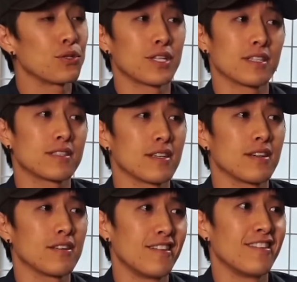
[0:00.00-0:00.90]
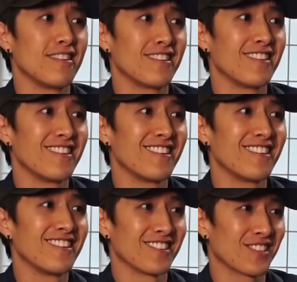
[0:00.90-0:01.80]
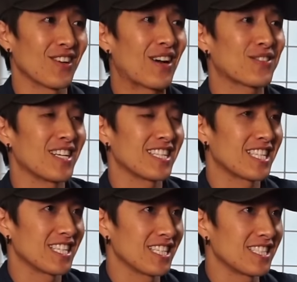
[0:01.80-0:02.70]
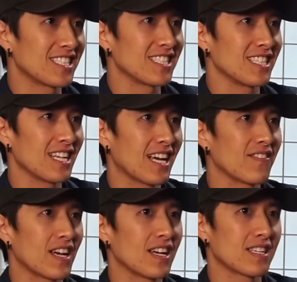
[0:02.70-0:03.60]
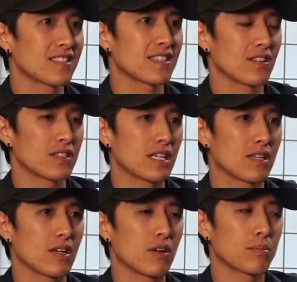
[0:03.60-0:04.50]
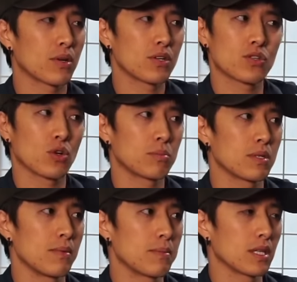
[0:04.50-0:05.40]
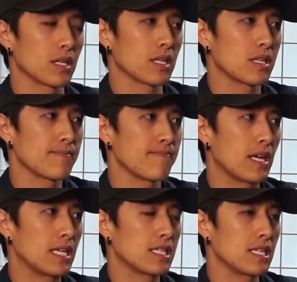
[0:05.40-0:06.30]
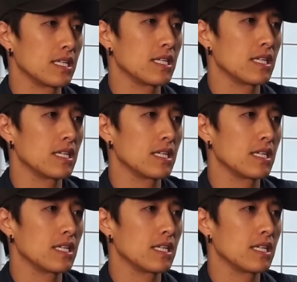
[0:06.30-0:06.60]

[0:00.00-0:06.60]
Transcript: Kids now. Okay. So after I had kids, I have had to scale down. I'll probably show up to maybe like 18.